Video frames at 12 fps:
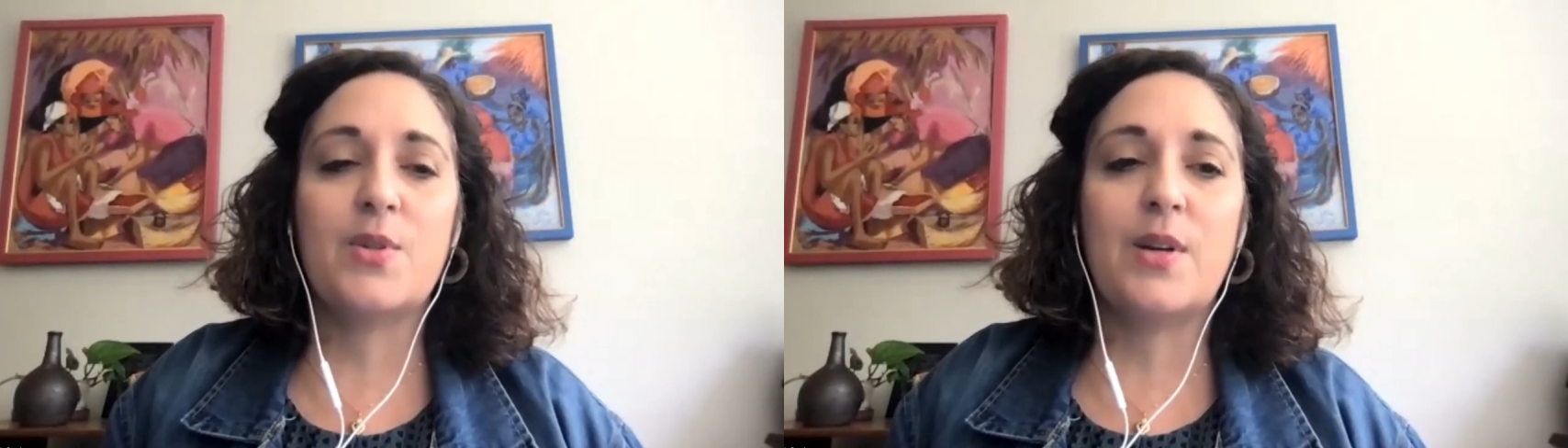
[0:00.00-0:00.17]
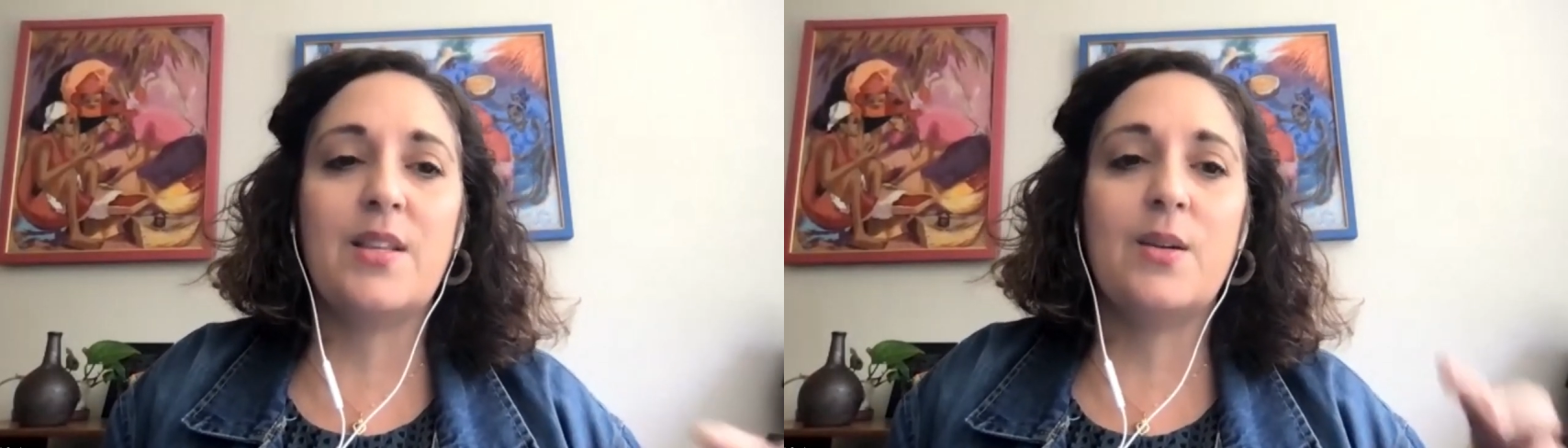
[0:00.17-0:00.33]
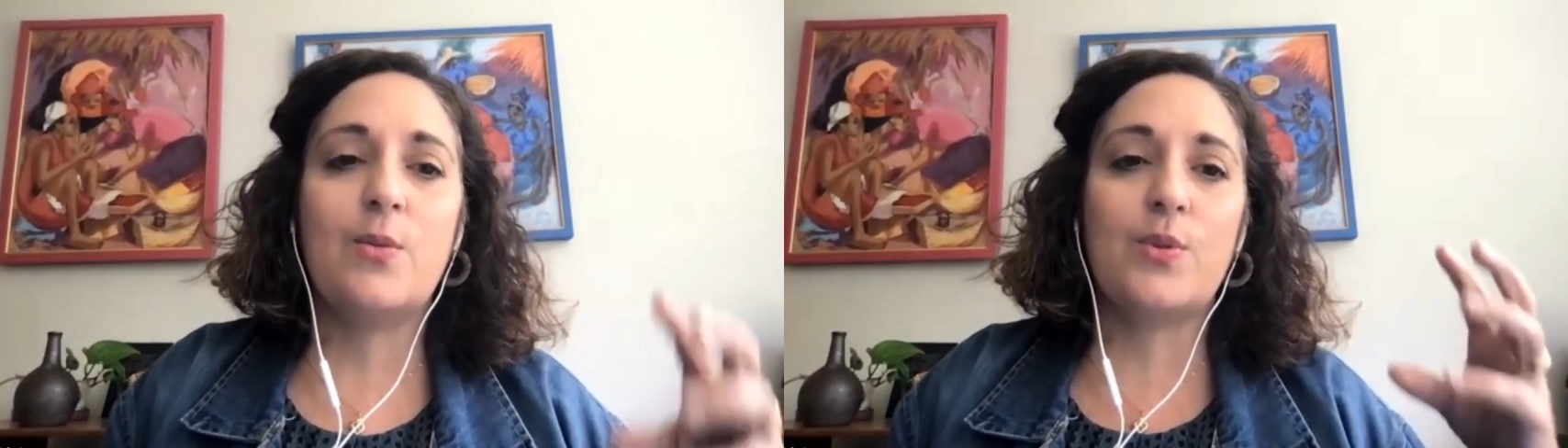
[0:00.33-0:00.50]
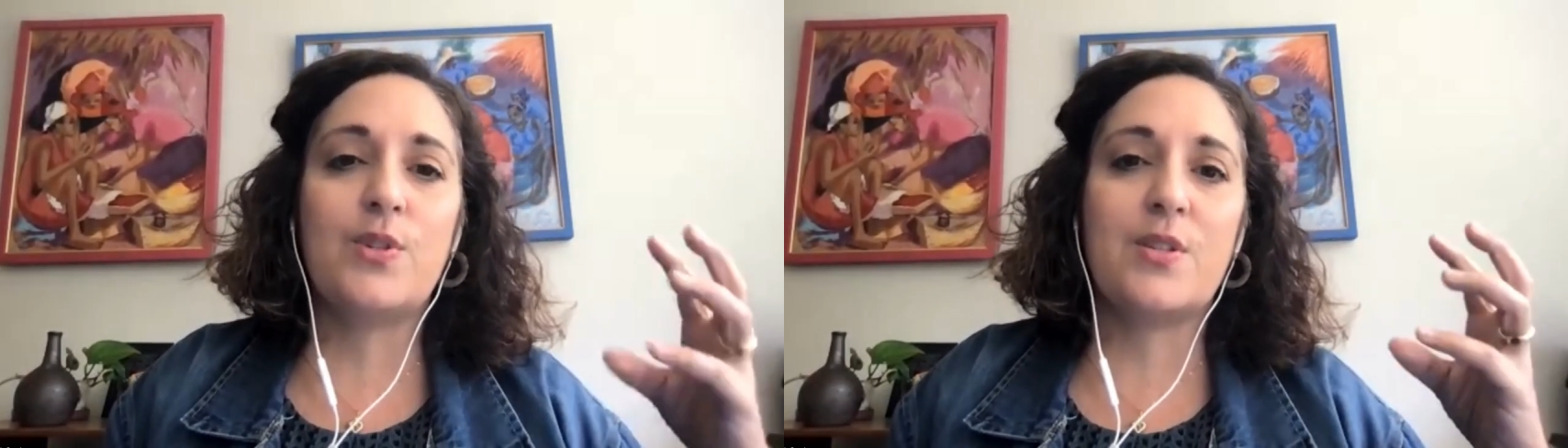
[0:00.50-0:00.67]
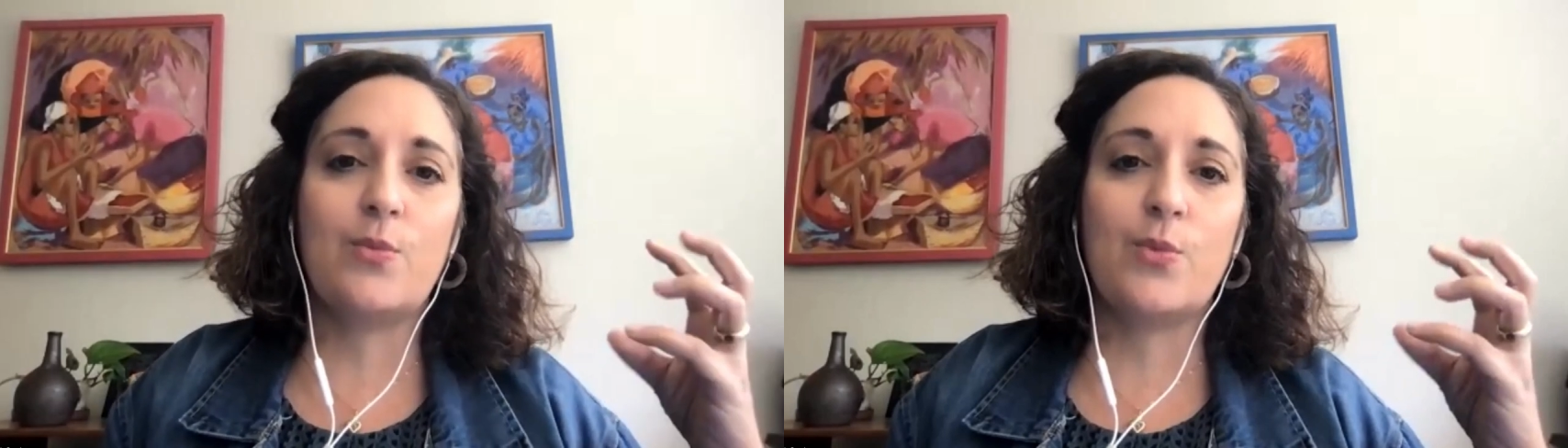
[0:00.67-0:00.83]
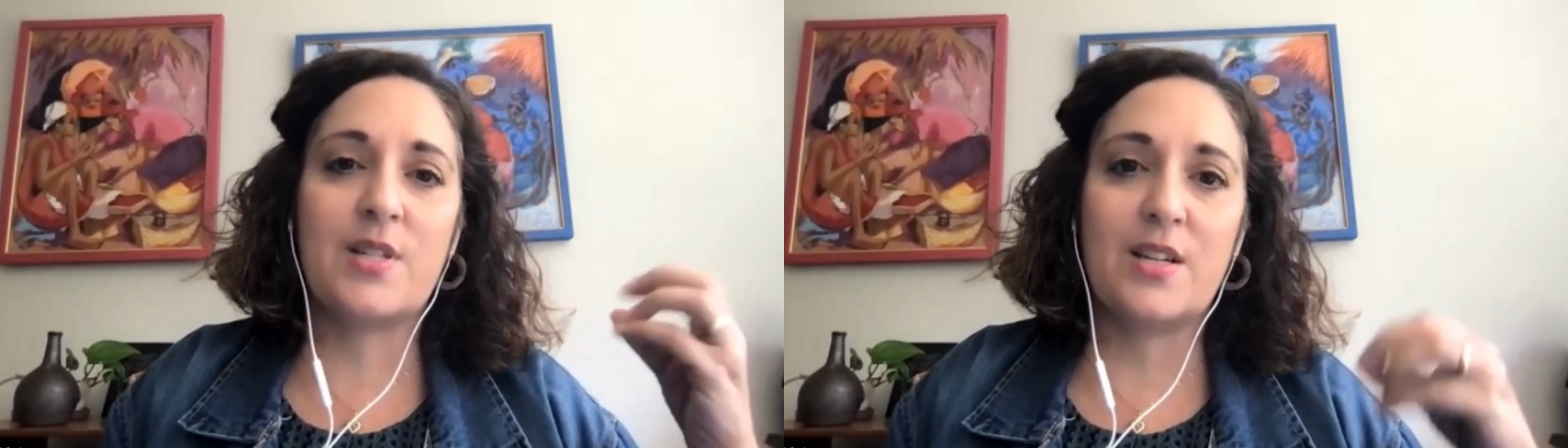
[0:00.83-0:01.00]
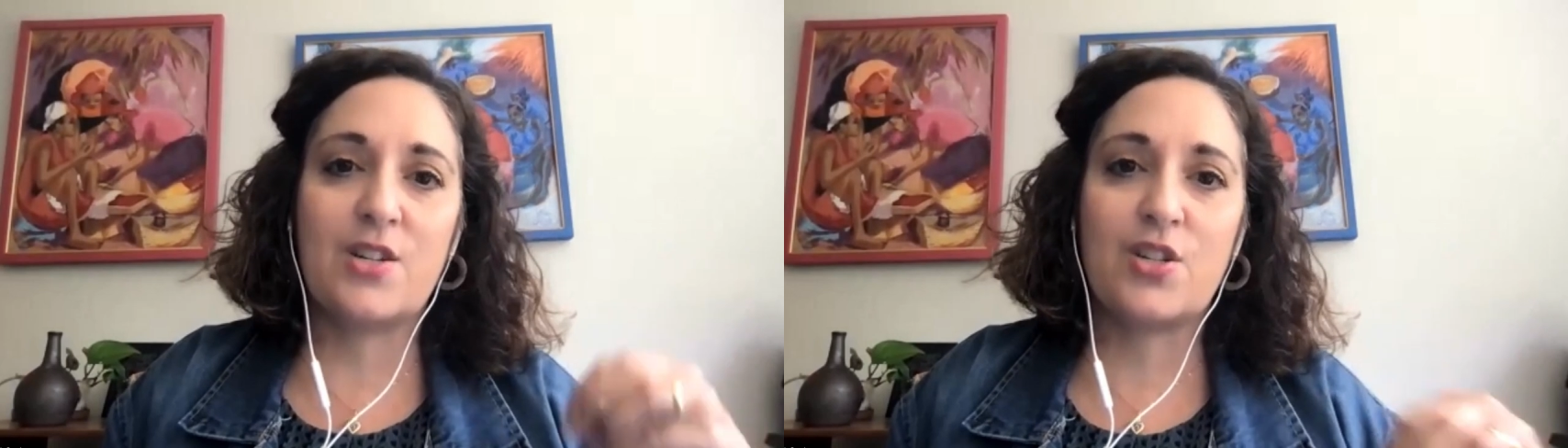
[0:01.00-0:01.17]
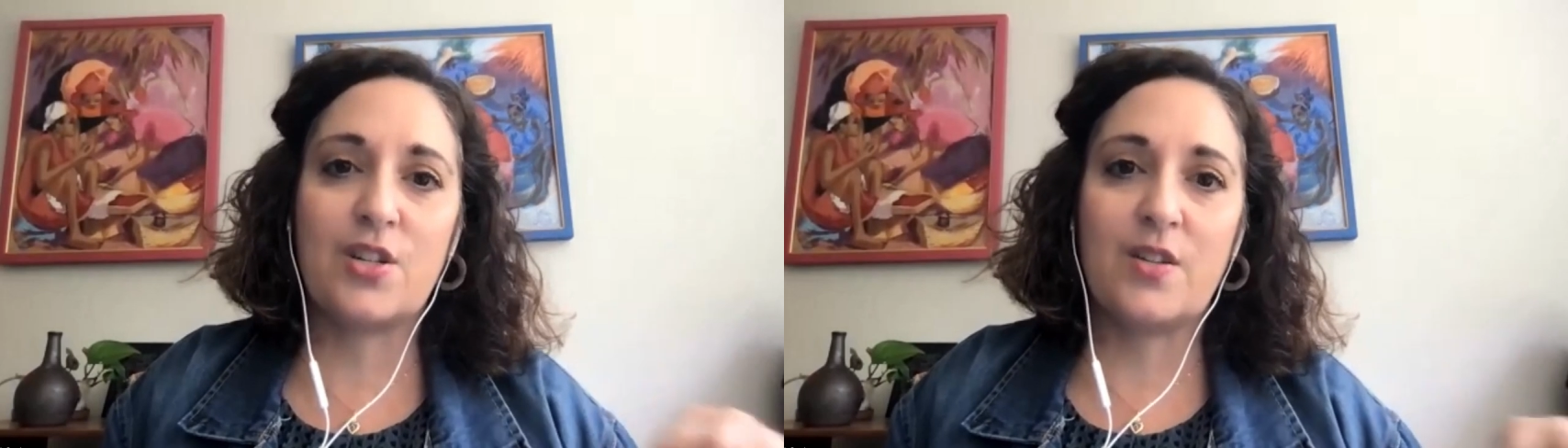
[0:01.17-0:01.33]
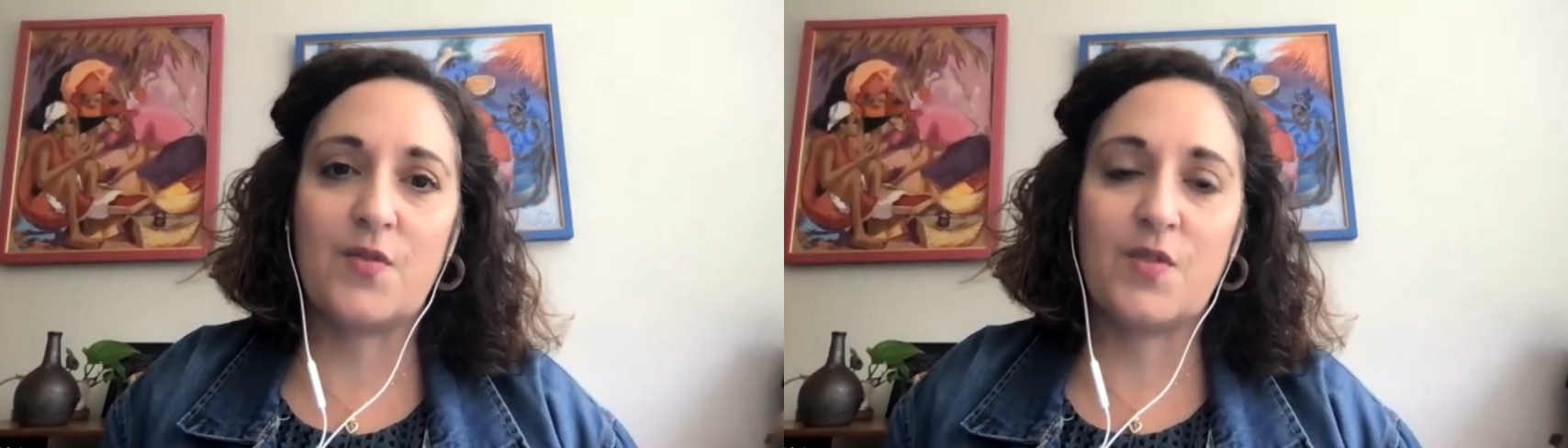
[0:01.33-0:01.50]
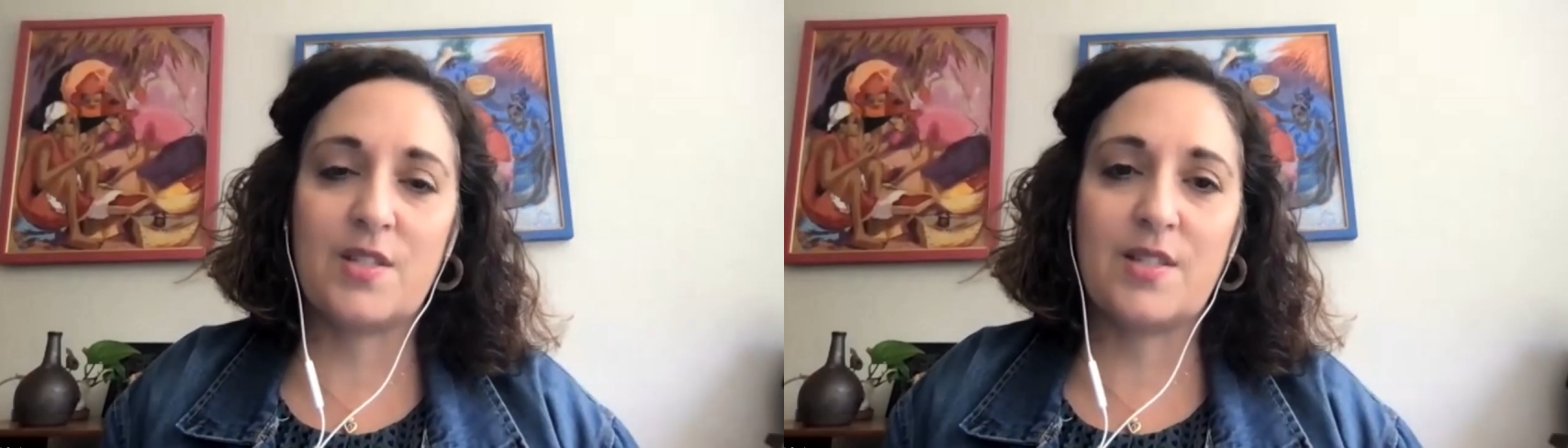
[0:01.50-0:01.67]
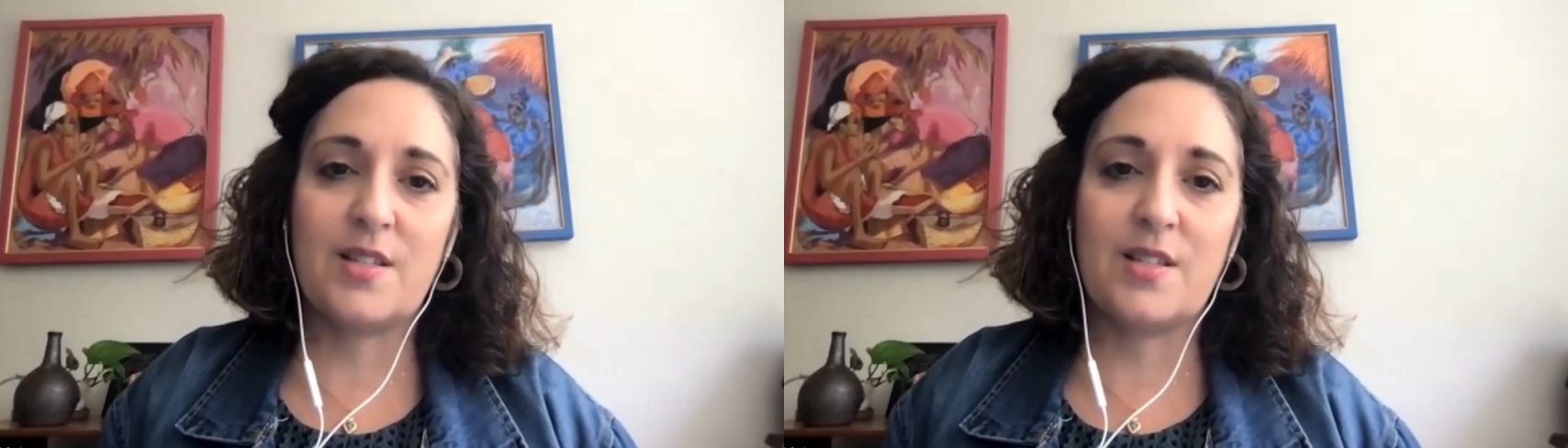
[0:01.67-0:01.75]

So I think we're seeing shifts